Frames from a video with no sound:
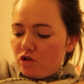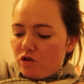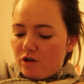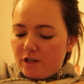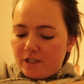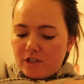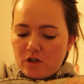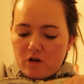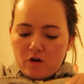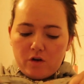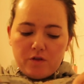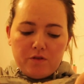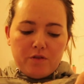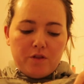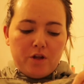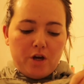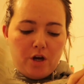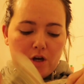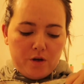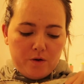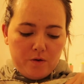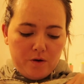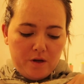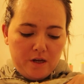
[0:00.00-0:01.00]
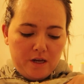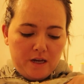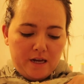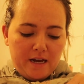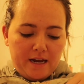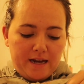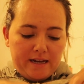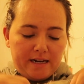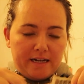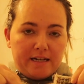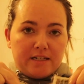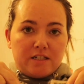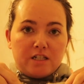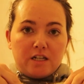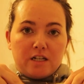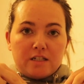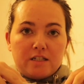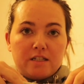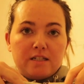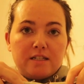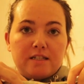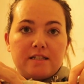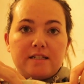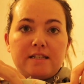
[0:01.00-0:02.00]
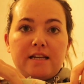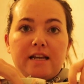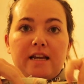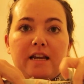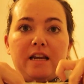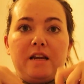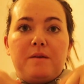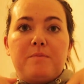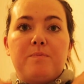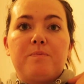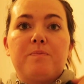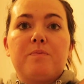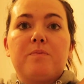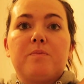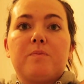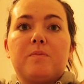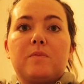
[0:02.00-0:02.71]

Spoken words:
tried it on though, and it doesn't seem